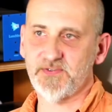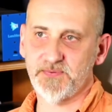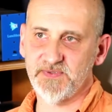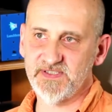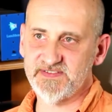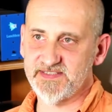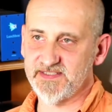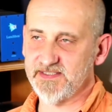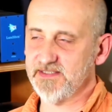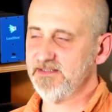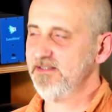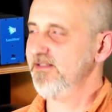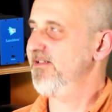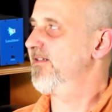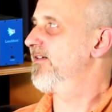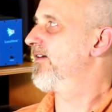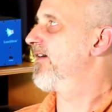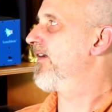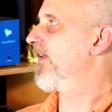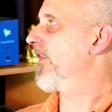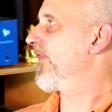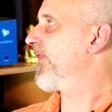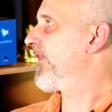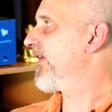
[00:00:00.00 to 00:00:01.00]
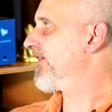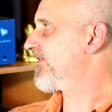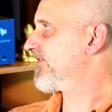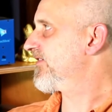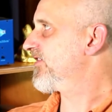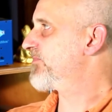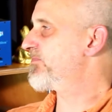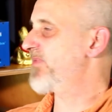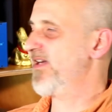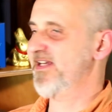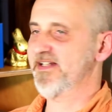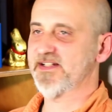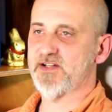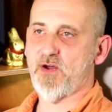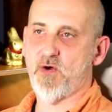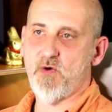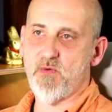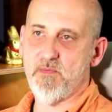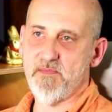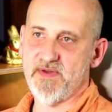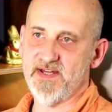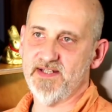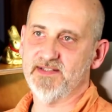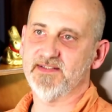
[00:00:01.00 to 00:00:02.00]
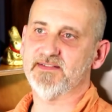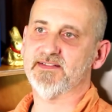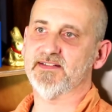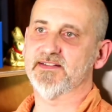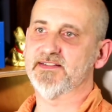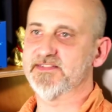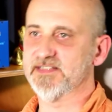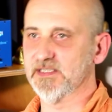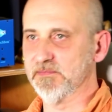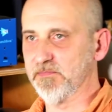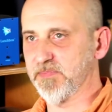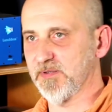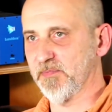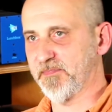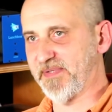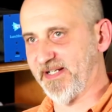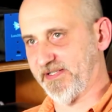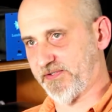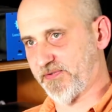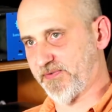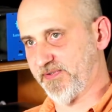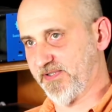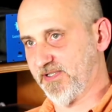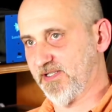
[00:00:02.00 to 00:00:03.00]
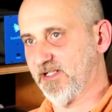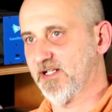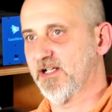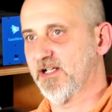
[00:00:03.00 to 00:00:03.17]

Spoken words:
we see, this is by no means a simple battery.